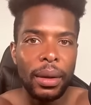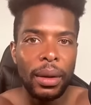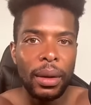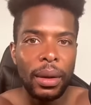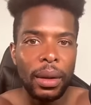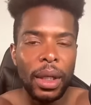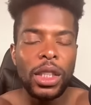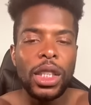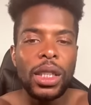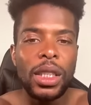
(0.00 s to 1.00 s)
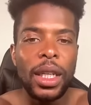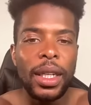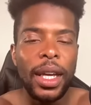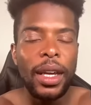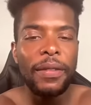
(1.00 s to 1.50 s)
Did she sit there
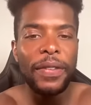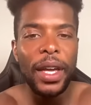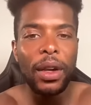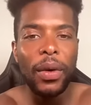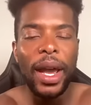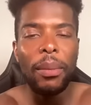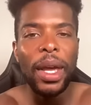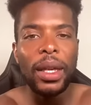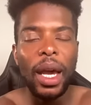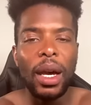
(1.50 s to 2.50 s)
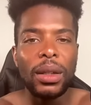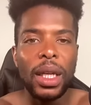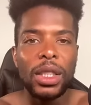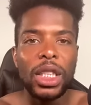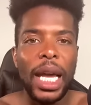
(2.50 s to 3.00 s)
and fake cry and make y'all
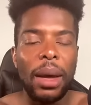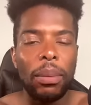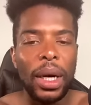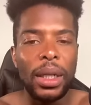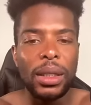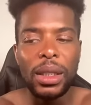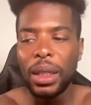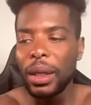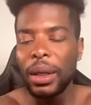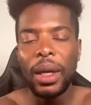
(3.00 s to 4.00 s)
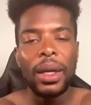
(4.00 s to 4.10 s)
think she got money sitting a,